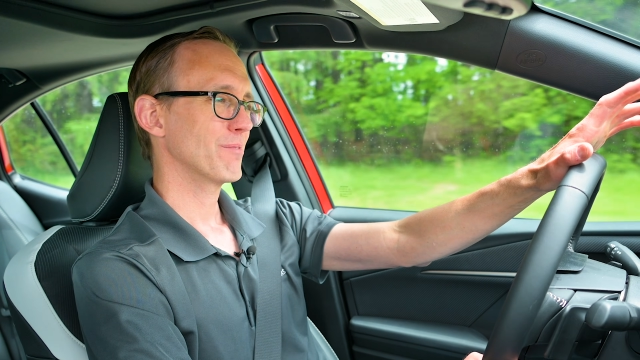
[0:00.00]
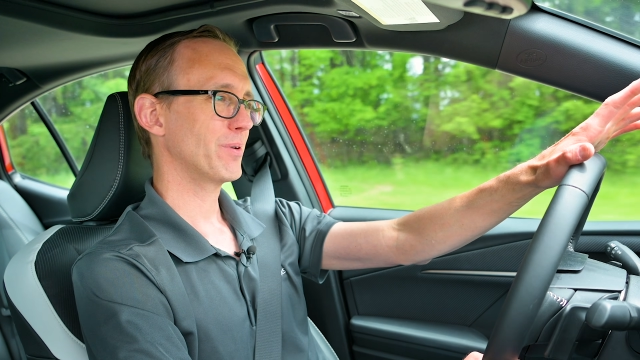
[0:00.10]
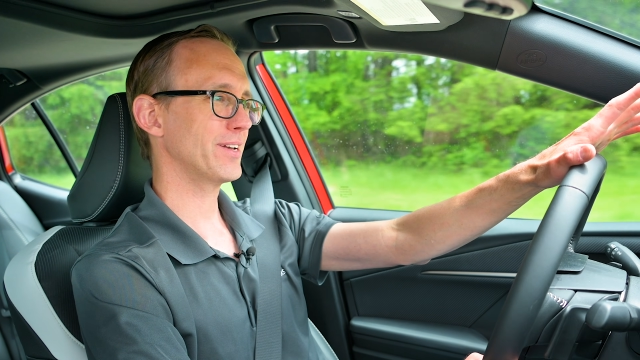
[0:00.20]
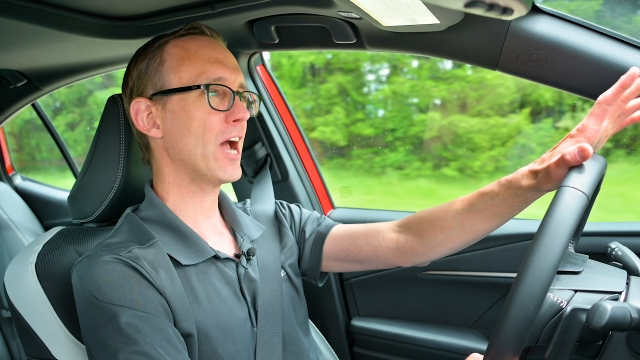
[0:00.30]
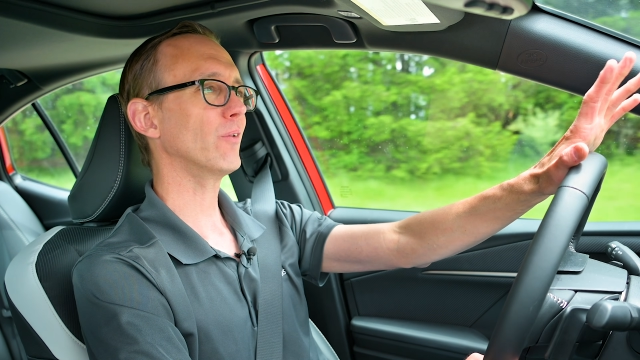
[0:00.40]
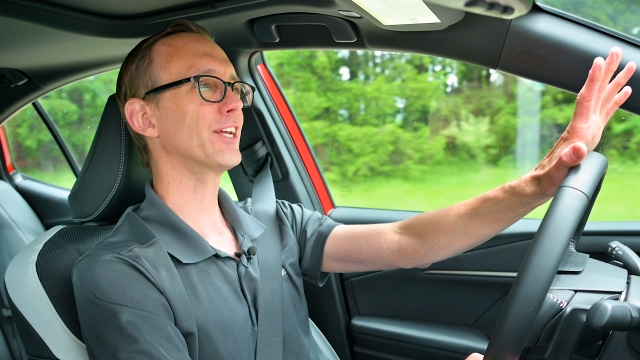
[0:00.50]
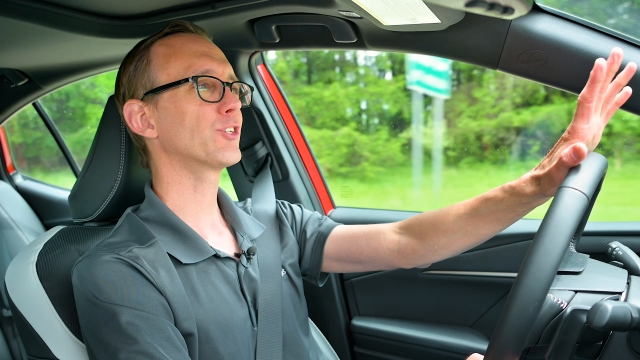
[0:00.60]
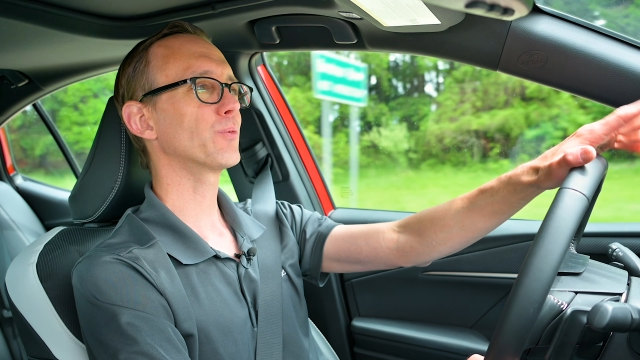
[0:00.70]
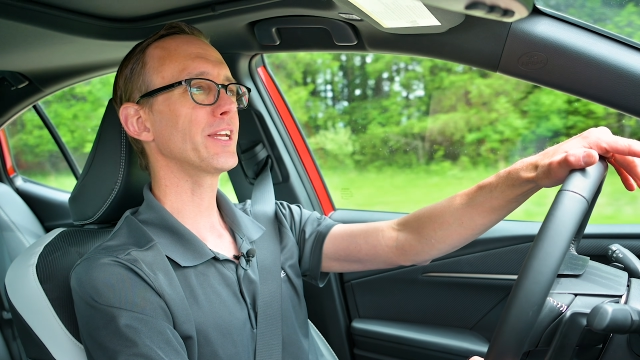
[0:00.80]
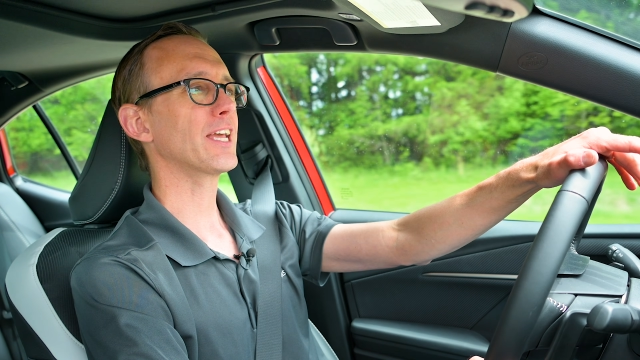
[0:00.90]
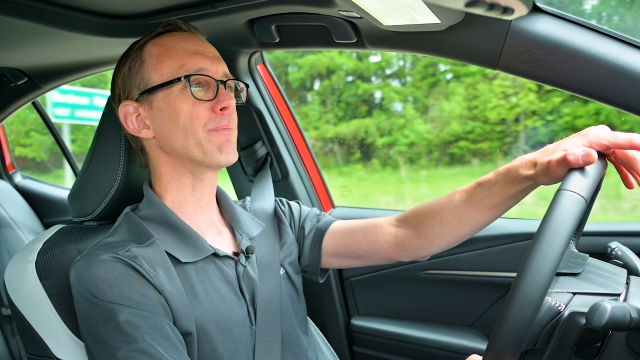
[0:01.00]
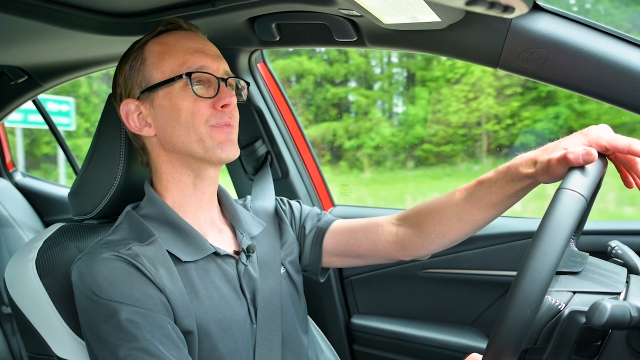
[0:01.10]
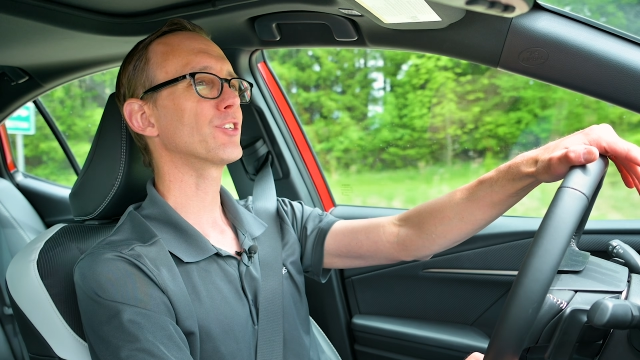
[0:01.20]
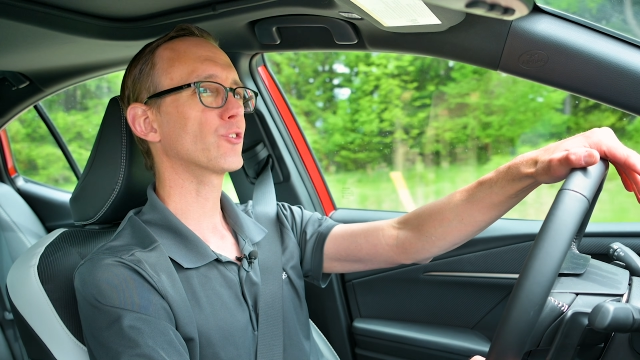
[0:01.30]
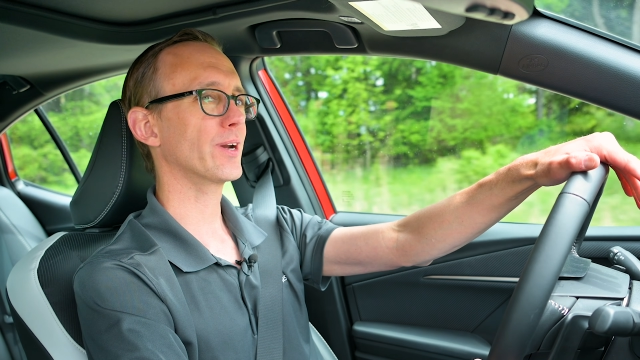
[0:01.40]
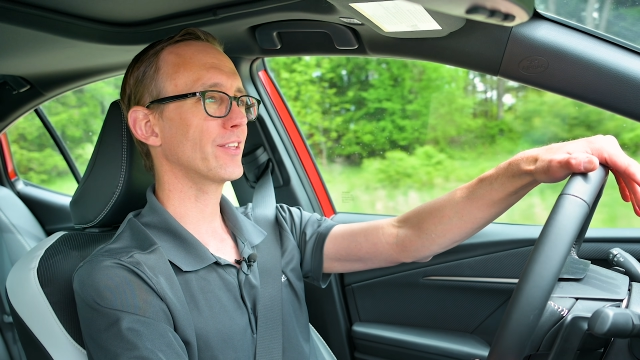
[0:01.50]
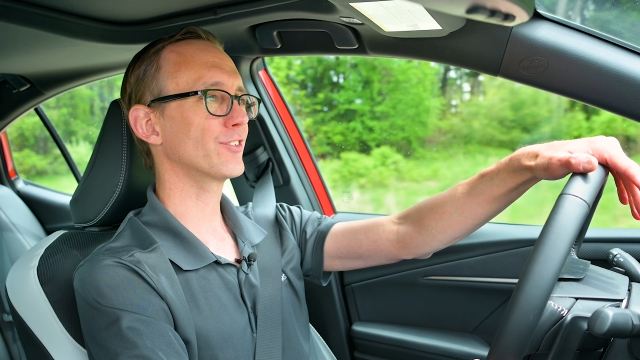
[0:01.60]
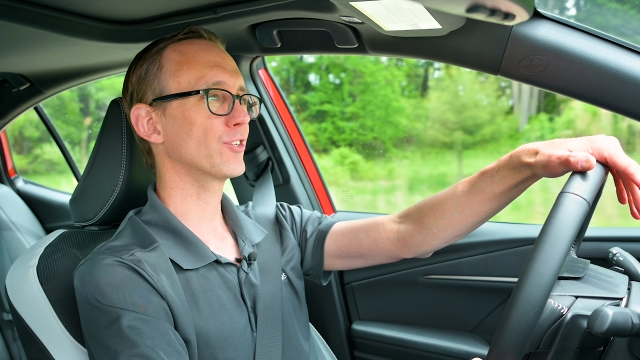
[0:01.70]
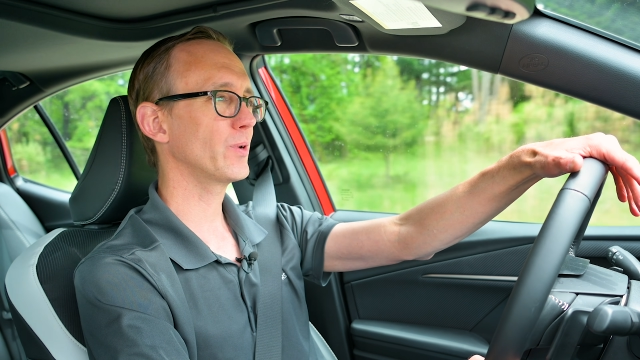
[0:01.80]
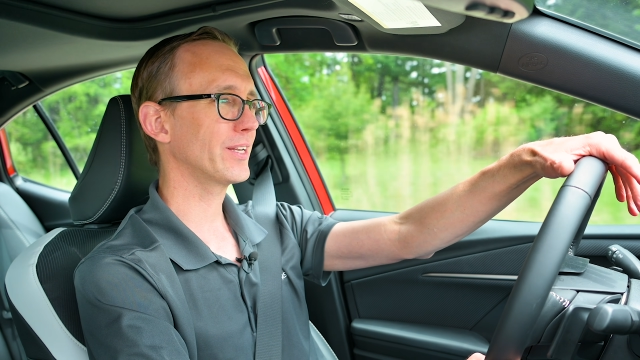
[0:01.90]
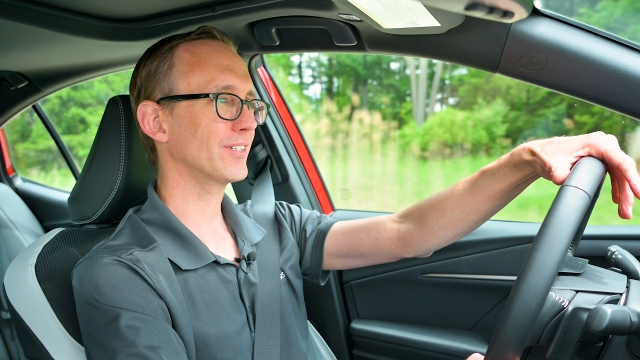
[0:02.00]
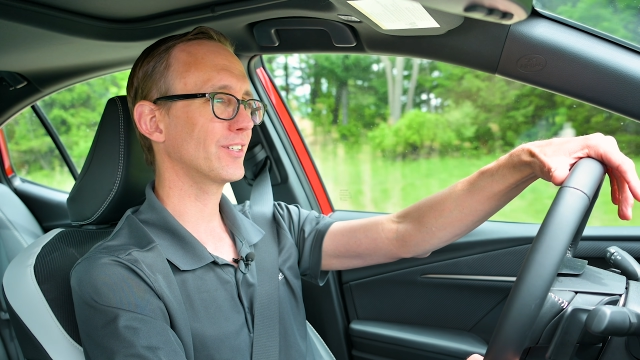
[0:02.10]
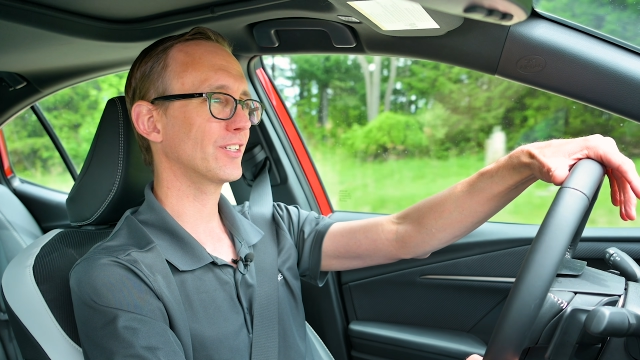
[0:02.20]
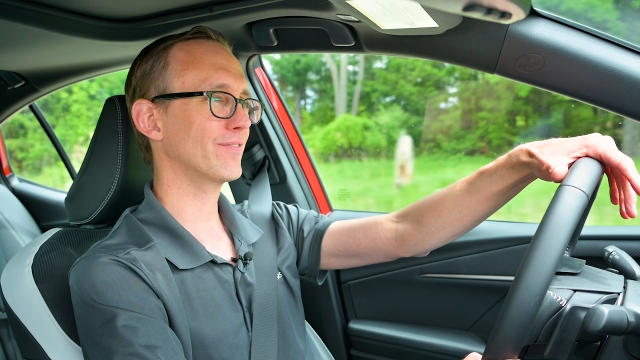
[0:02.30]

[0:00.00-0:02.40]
But now let's recap the strengths and weaknesses